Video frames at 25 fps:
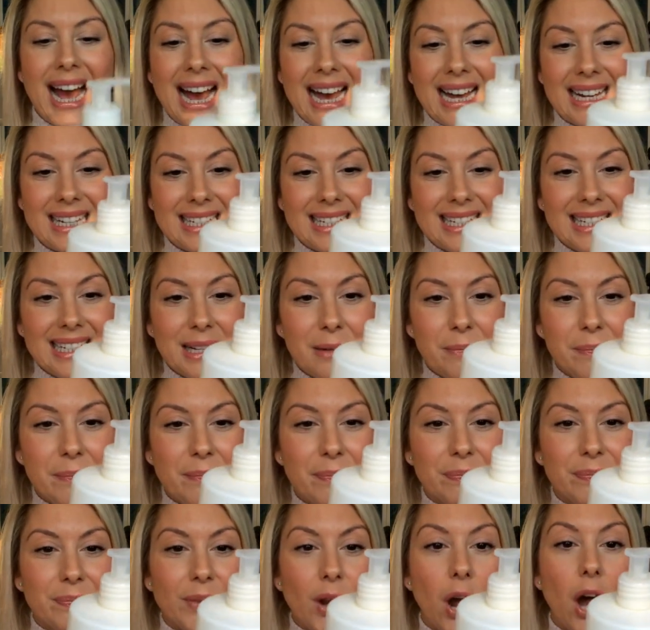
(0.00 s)
And
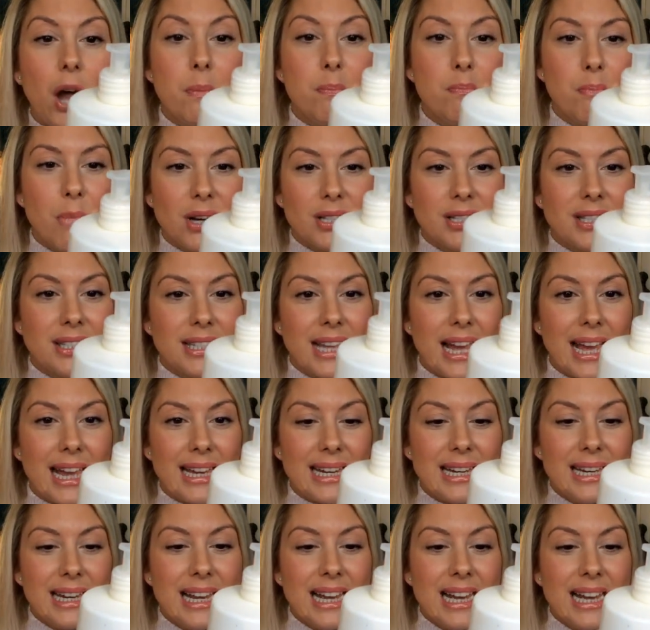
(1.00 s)
I must
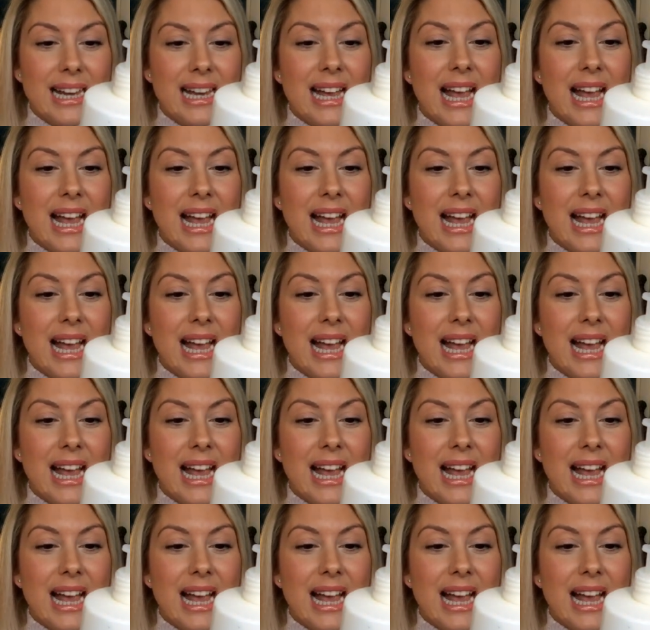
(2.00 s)
say,